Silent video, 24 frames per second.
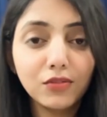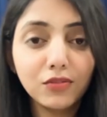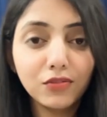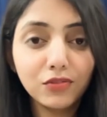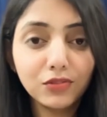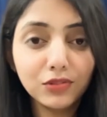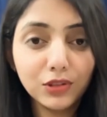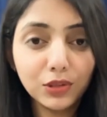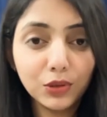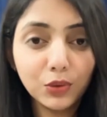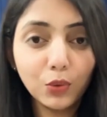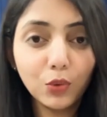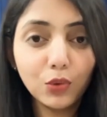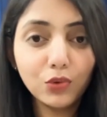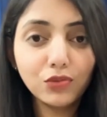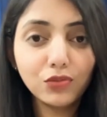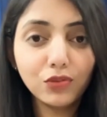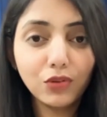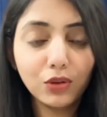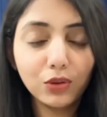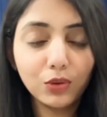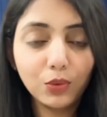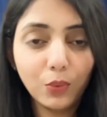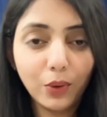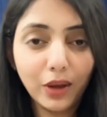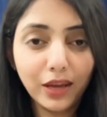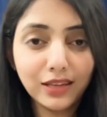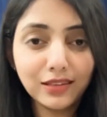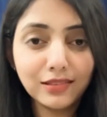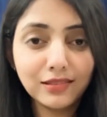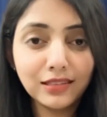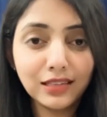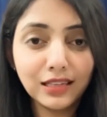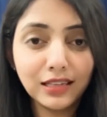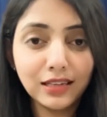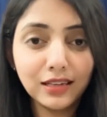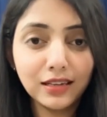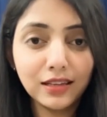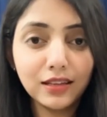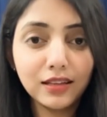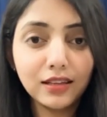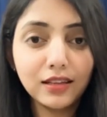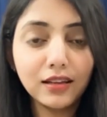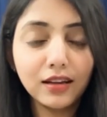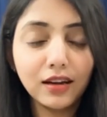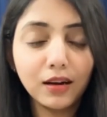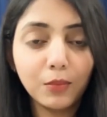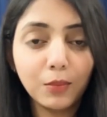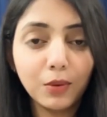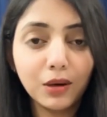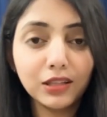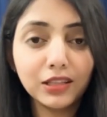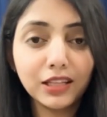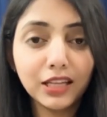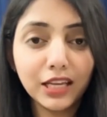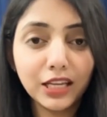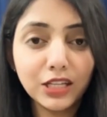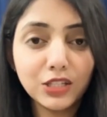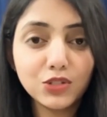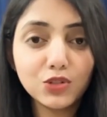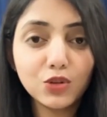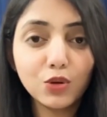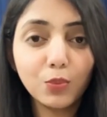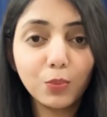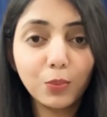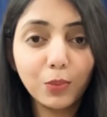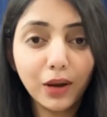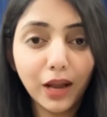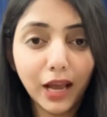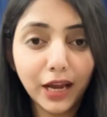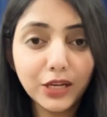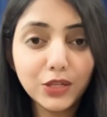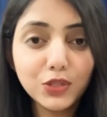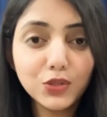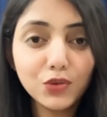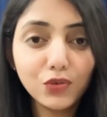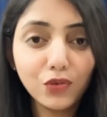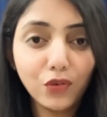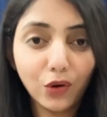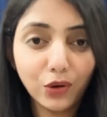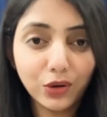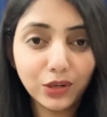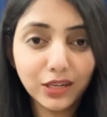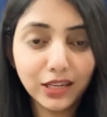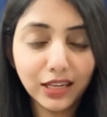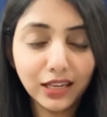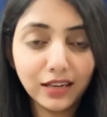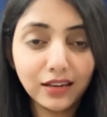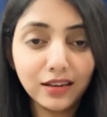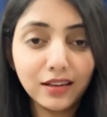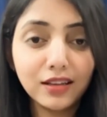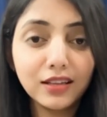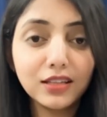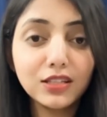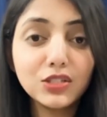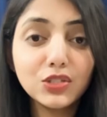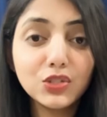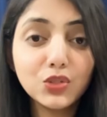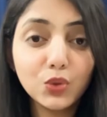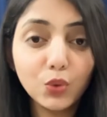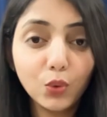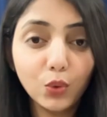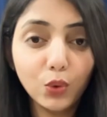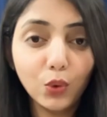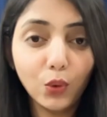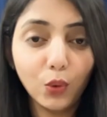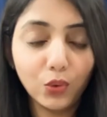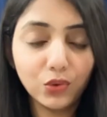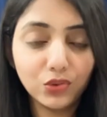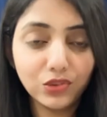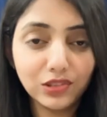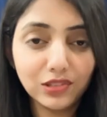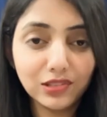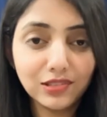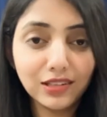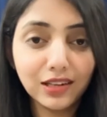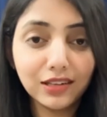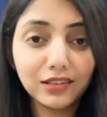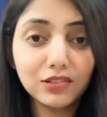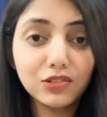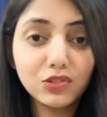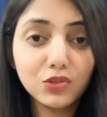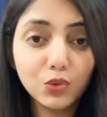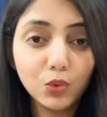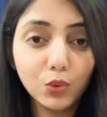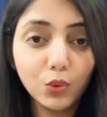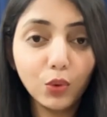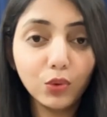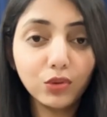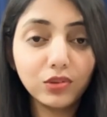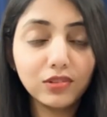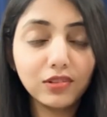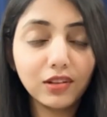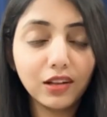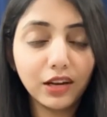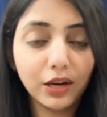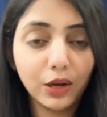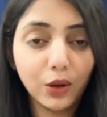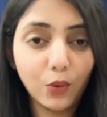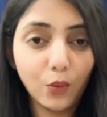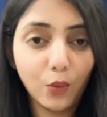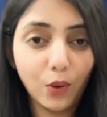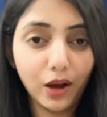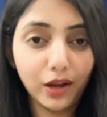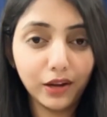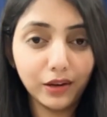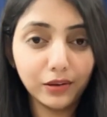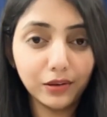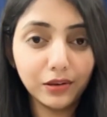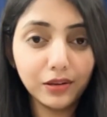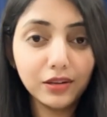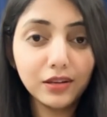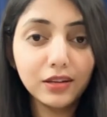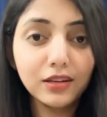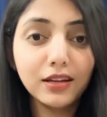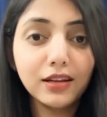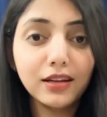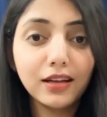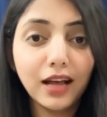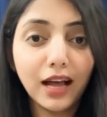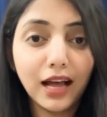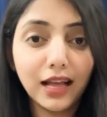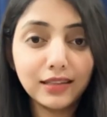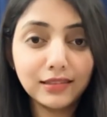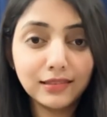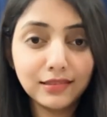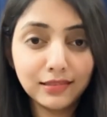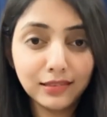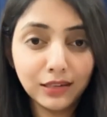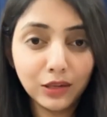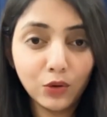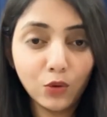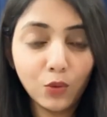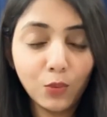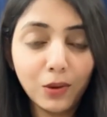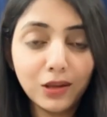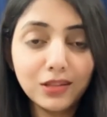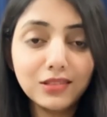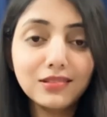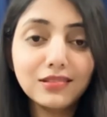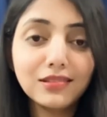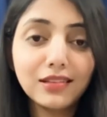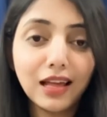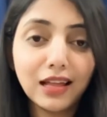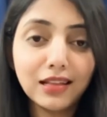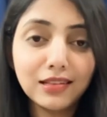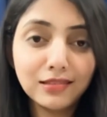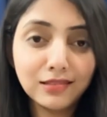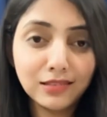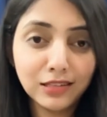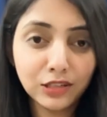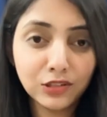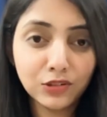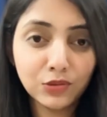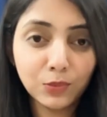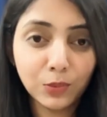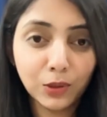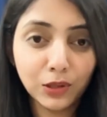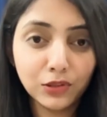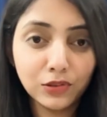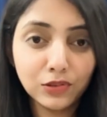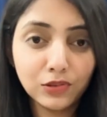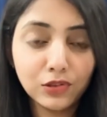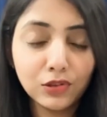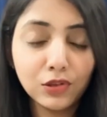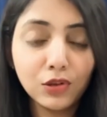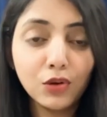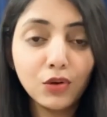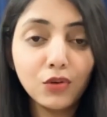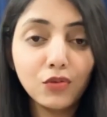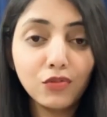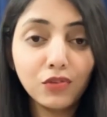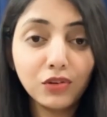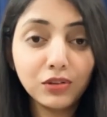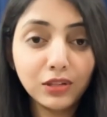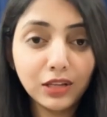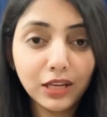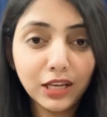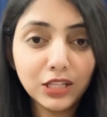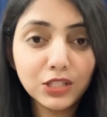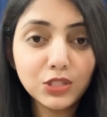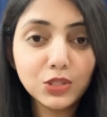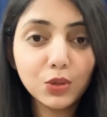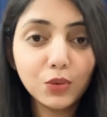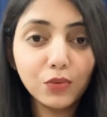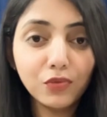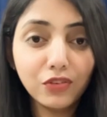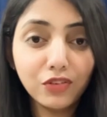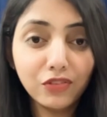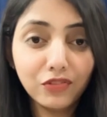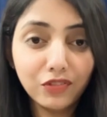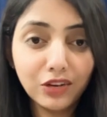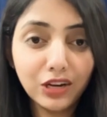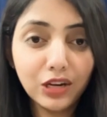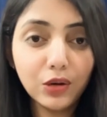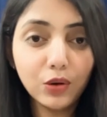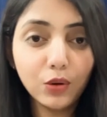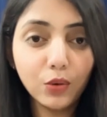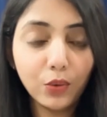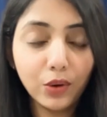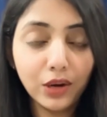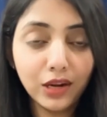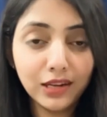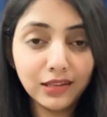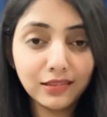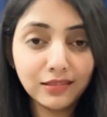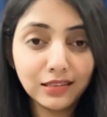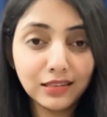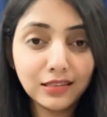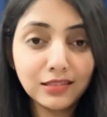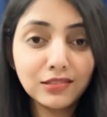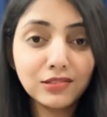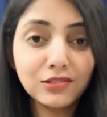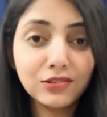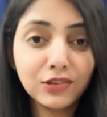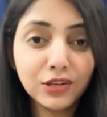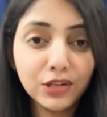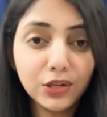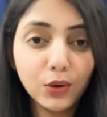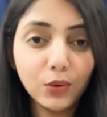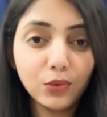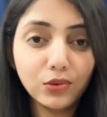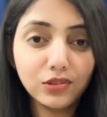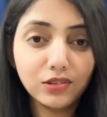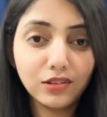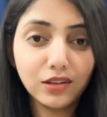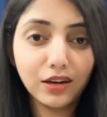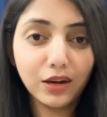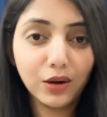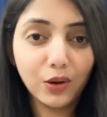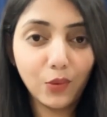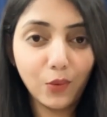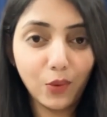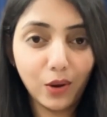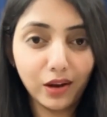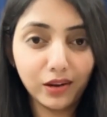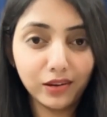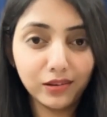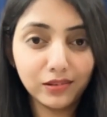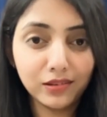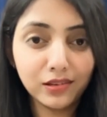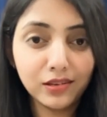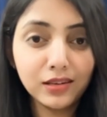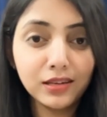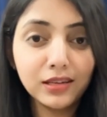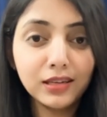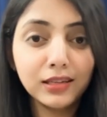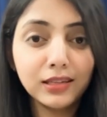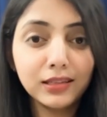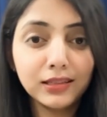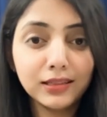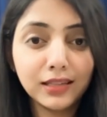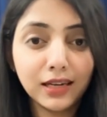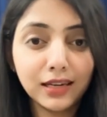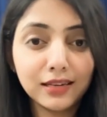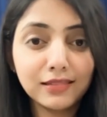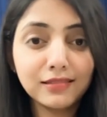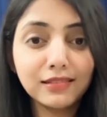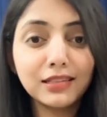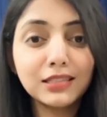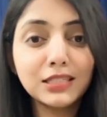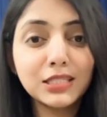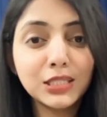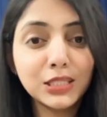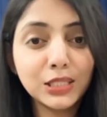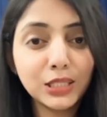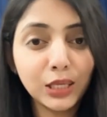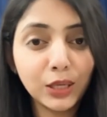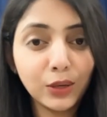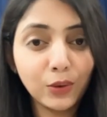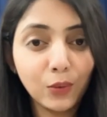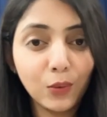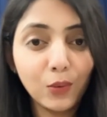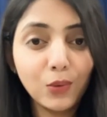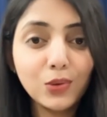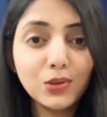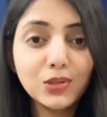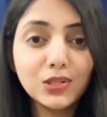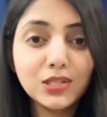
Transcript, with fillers: The dose for the vaccine among the age group 9 to 14 is two doses, that is, two doses are required at 0 months and 6 months. For the age group 15 to 26, three doses are required, that is, at 0,